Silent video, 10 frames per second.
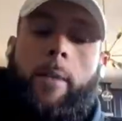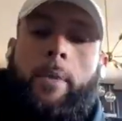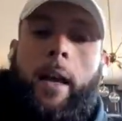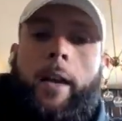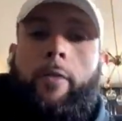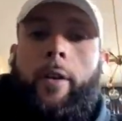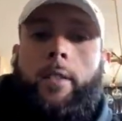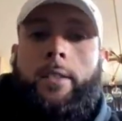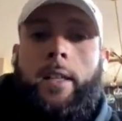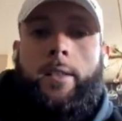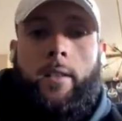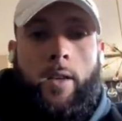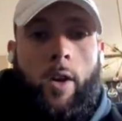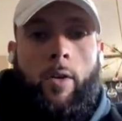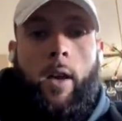picked up that NFL
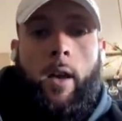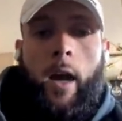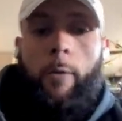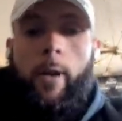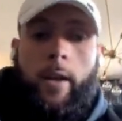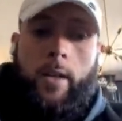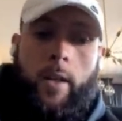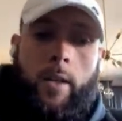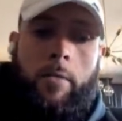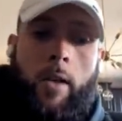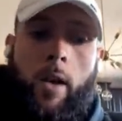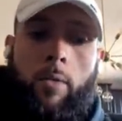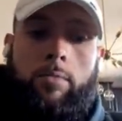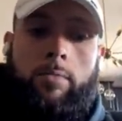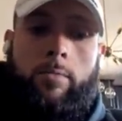season. So I wanted to, you
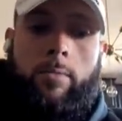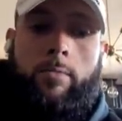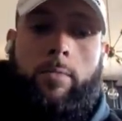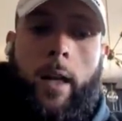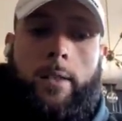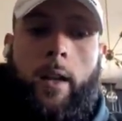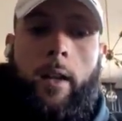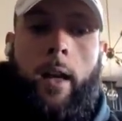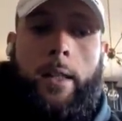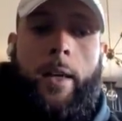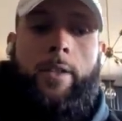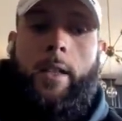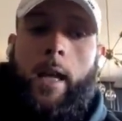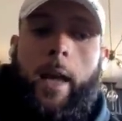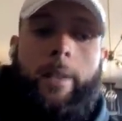know, I still had a lot
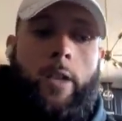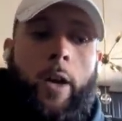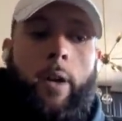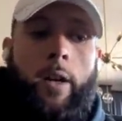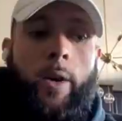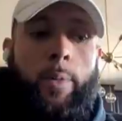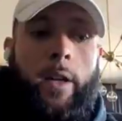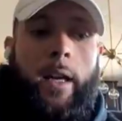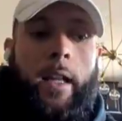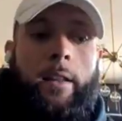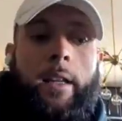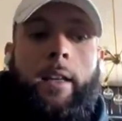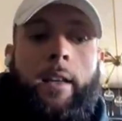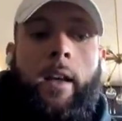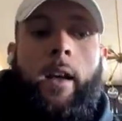left in the tank. So I wanted to go play in that
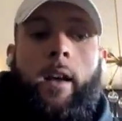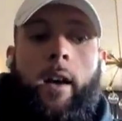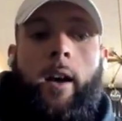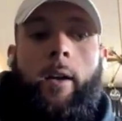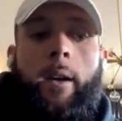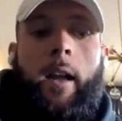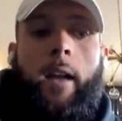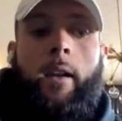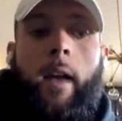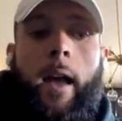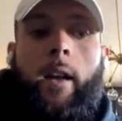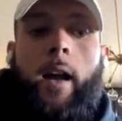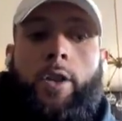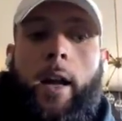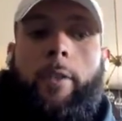league and
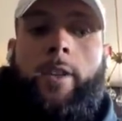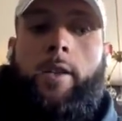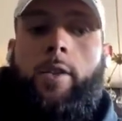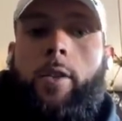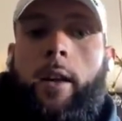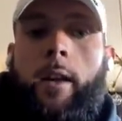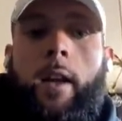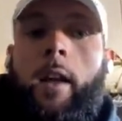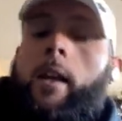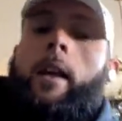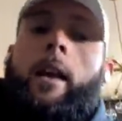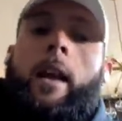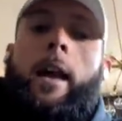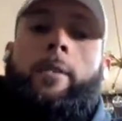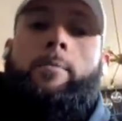had got drafted to it
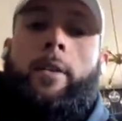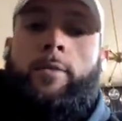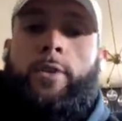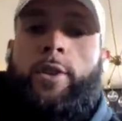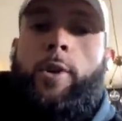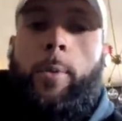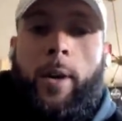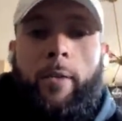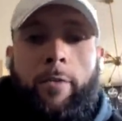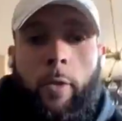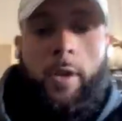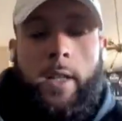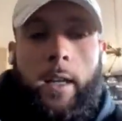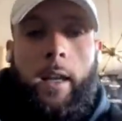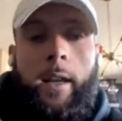and had a super
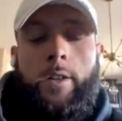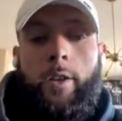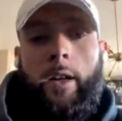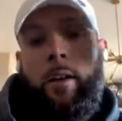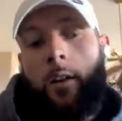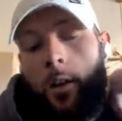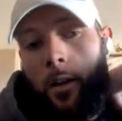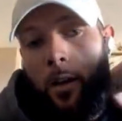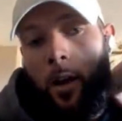unfortunate injury